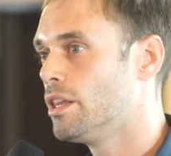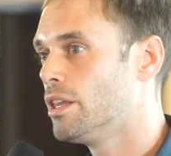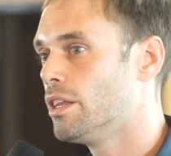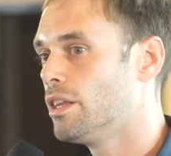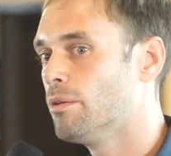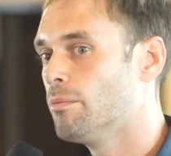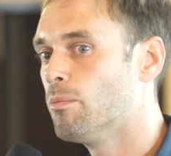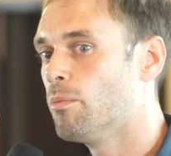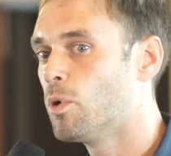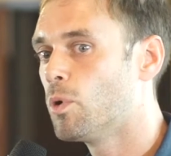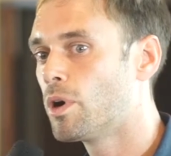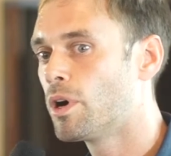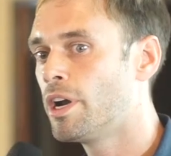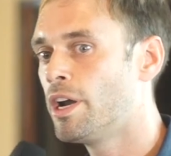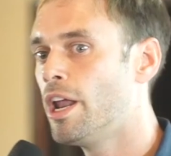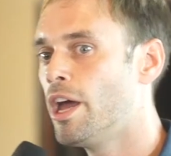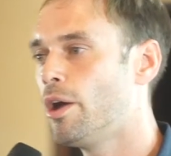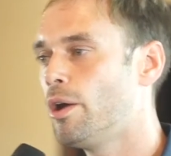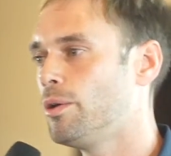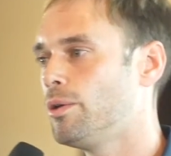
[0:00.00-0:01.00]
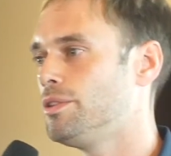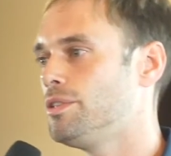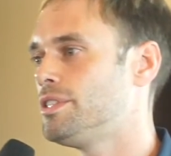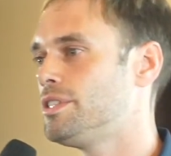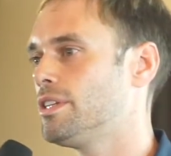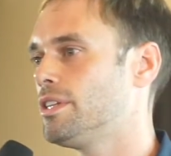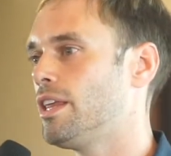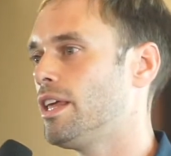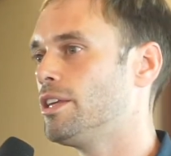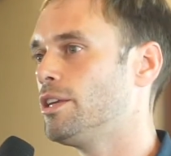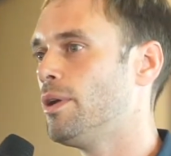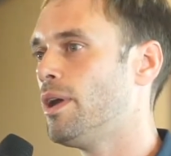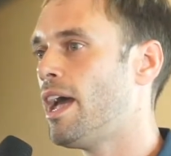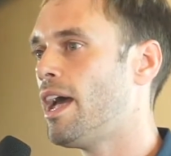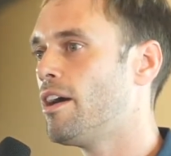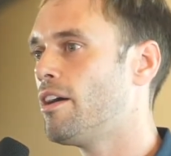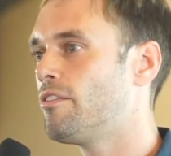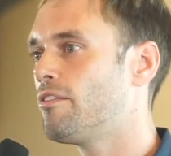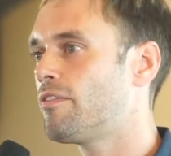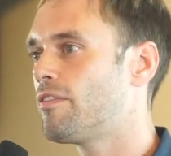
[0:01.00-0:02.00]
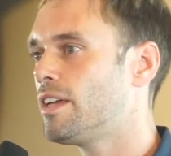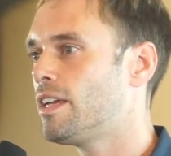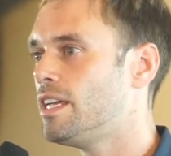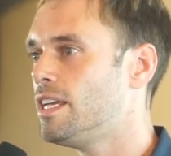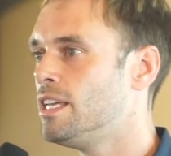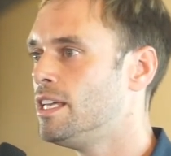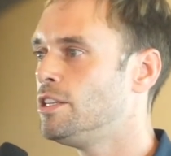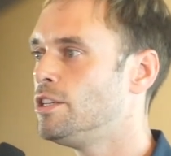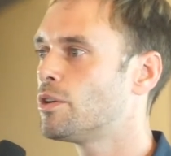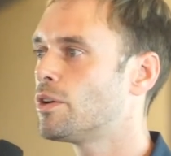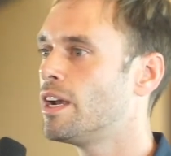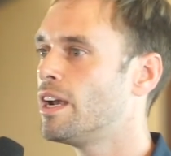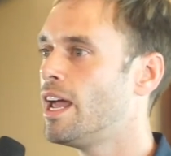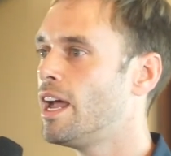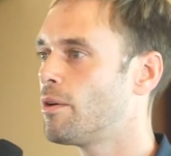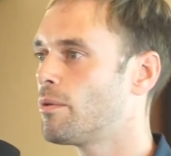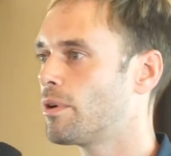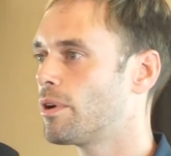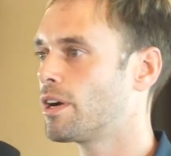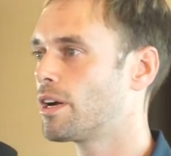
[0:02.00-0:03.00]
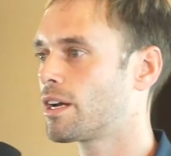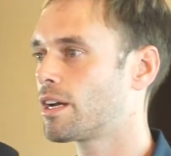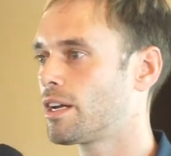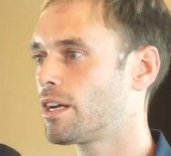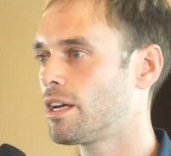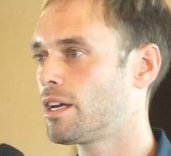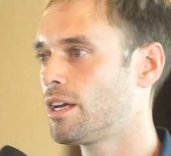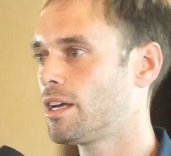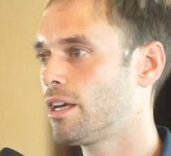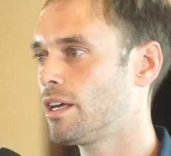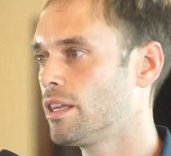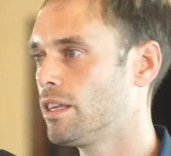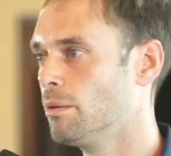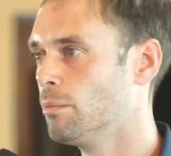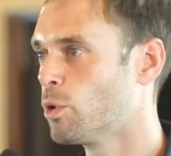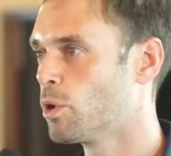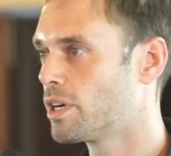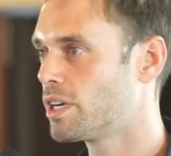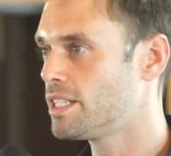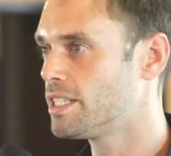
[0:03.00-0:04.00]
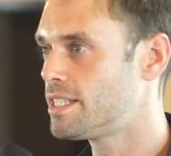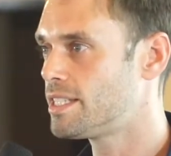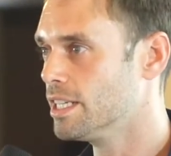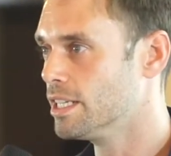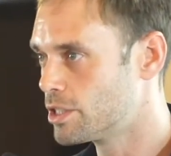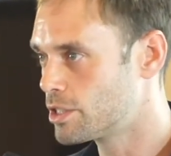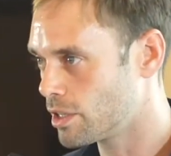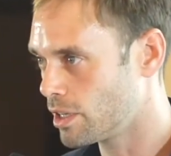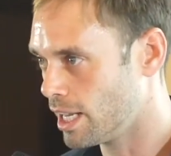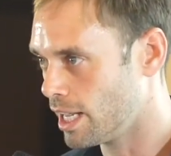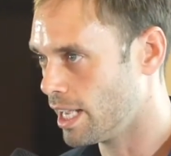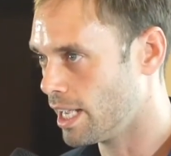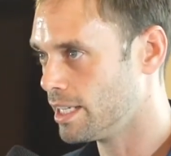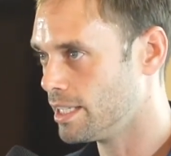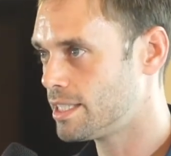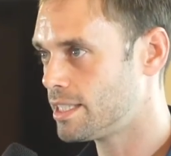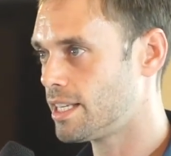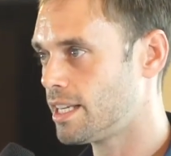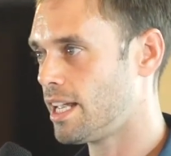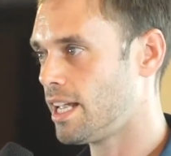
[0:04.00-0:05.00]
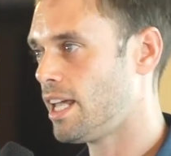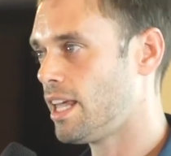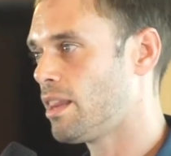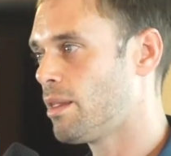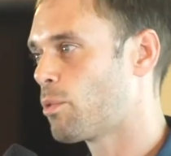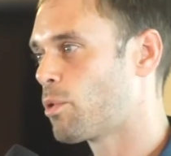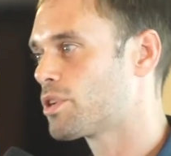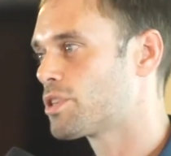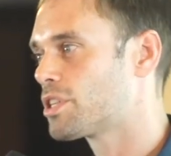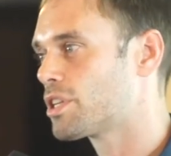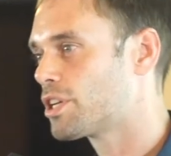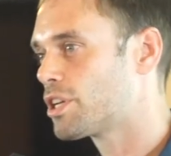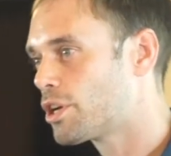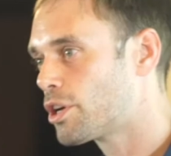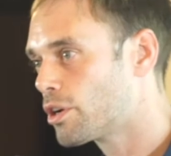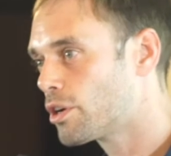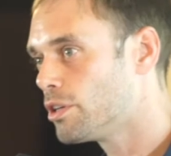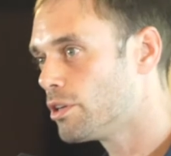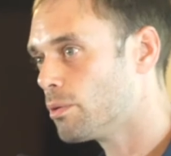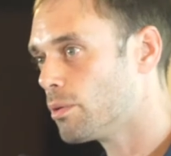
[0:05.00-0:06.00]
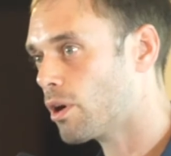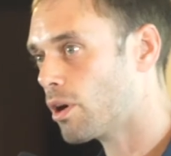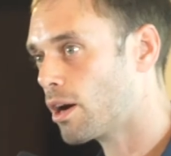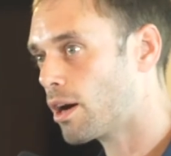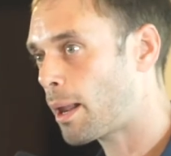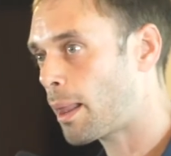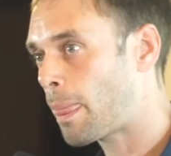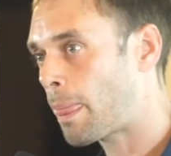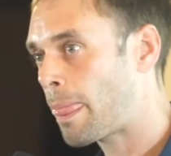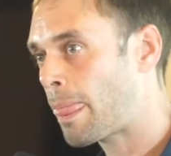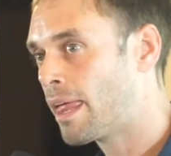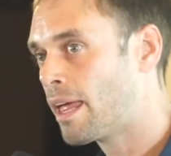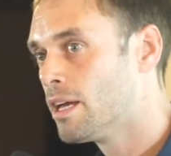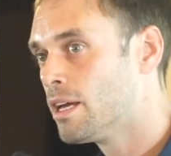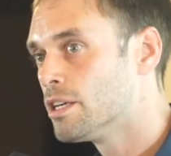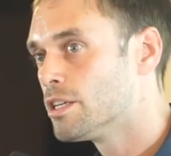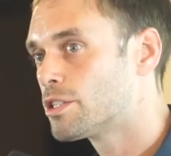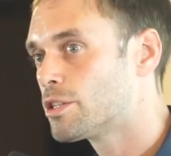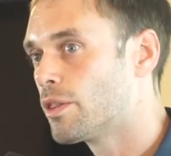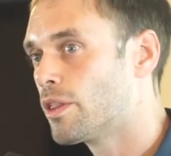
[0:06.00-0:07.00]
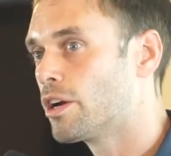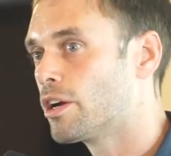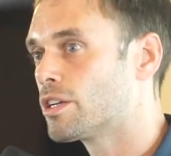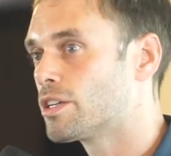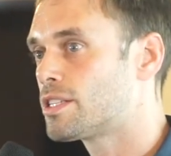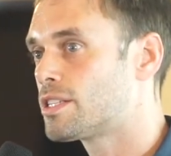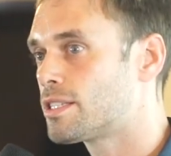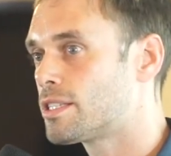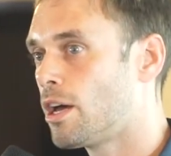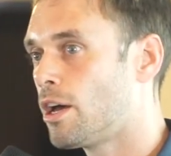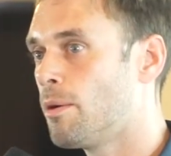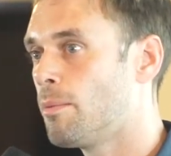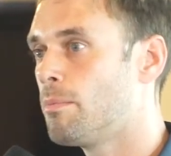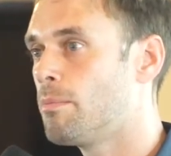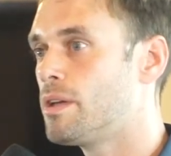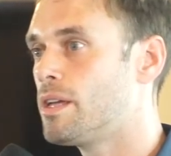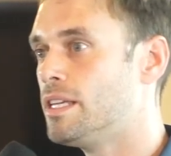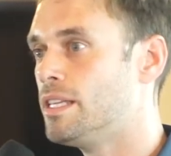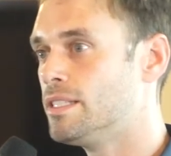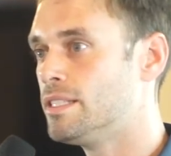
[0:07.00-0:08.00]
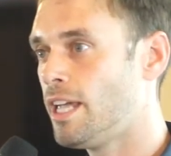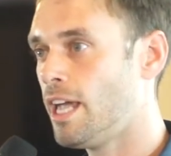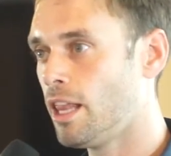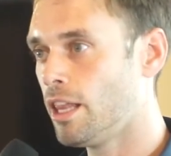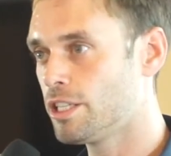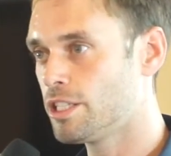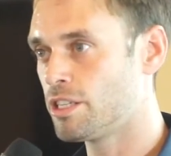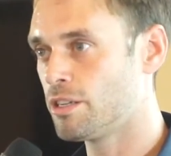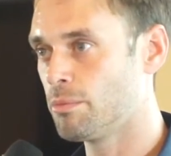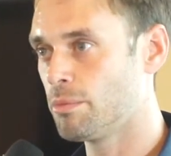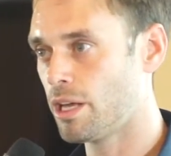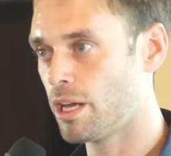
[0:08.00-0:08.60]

The more nodes that you have in your network, the more decentralized and the more secure you are. So there are some intelligent